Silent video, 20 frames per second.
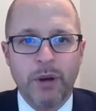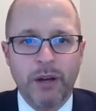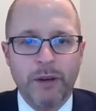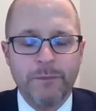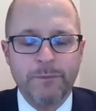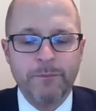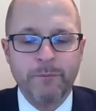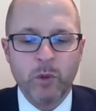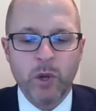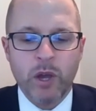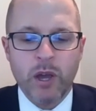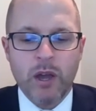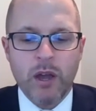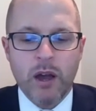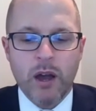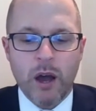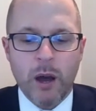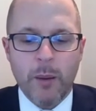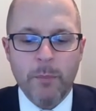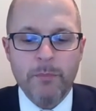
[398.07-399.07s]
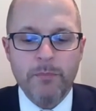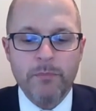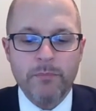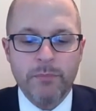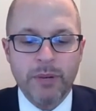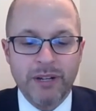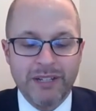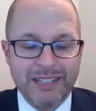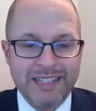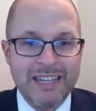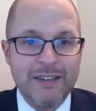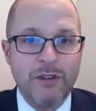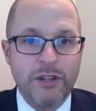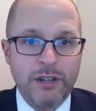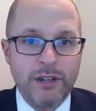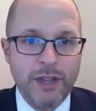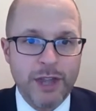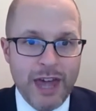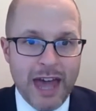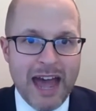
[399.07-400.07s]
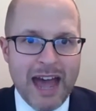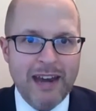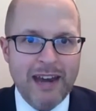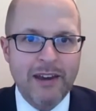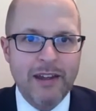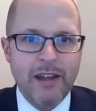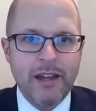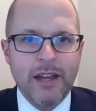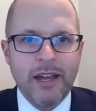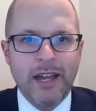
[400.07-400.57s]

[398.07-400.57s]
But um, but given that,